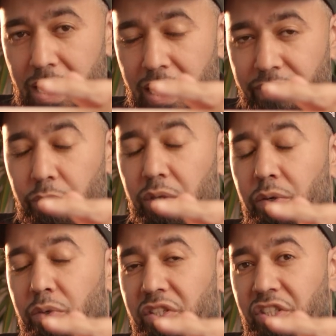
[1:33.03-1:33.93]
And if you're
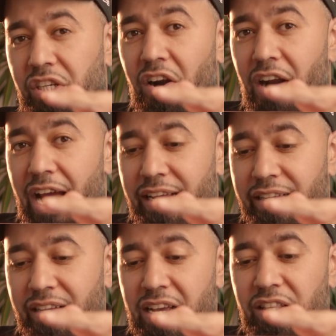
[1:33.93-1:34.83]
wondering what the CRI
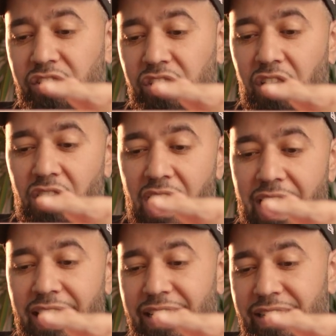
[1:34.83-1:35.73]
is, the
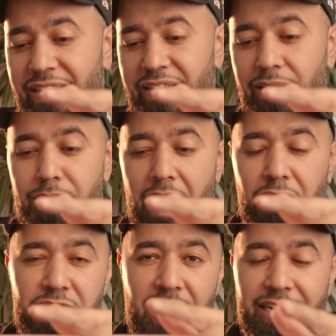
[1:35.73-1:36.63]
CRI is
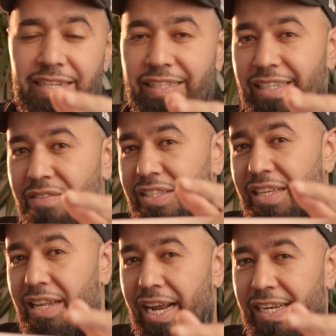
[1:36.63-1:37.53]
about 97
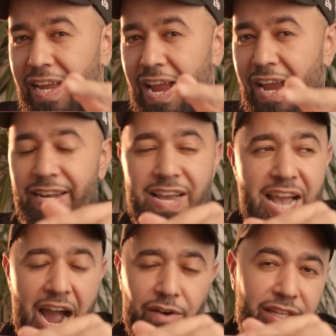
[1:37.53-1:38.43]
to 98.
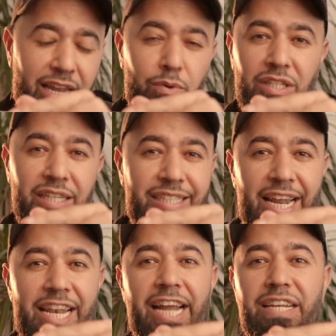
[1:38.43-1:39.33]
I read that it was listed
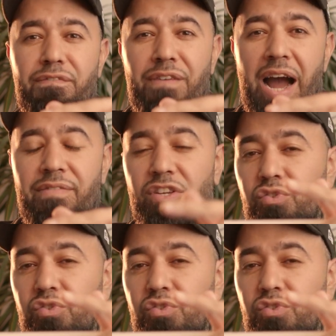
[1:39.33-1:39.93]
at 95.